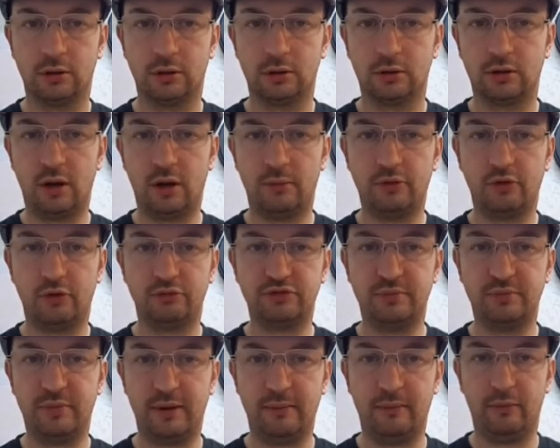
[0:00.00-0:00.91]
Commodore
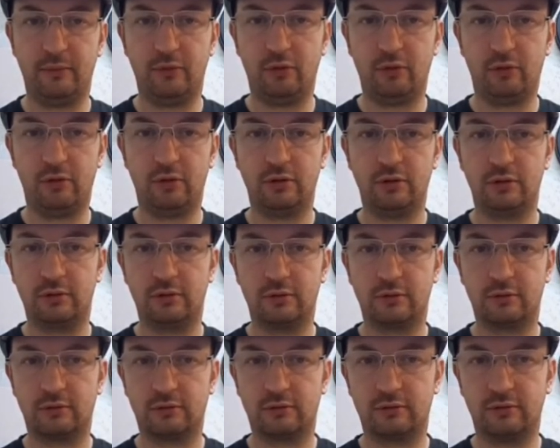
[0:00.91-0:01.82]
was a bit more
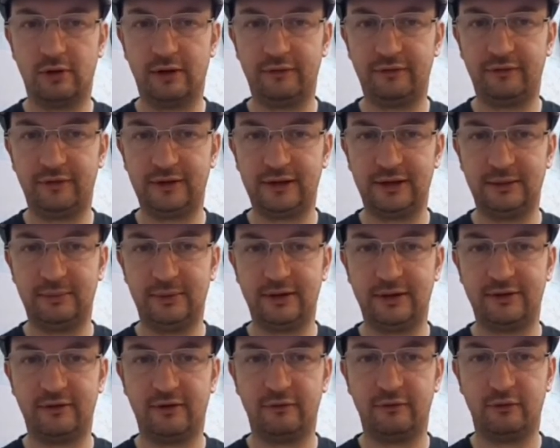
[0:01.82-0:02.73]
graphically
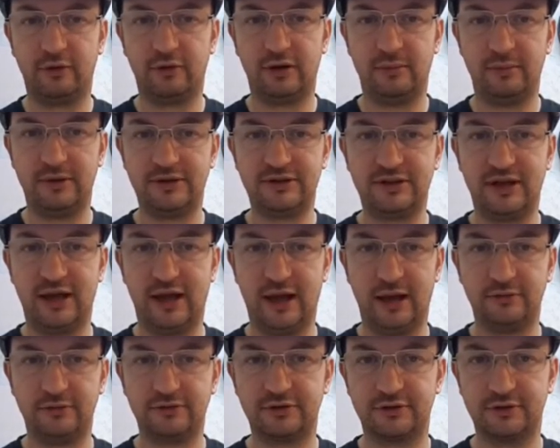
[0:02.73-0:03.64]
better. I've already missed the
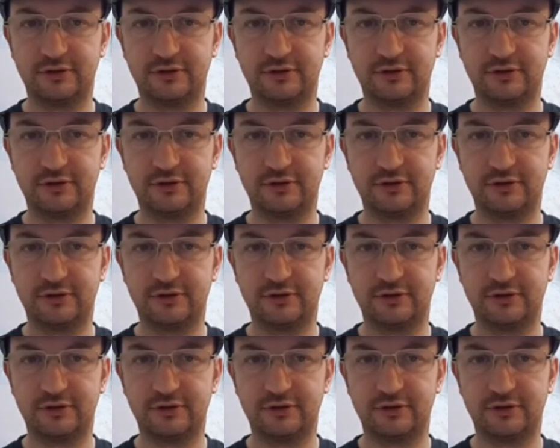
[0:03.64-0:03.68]
house.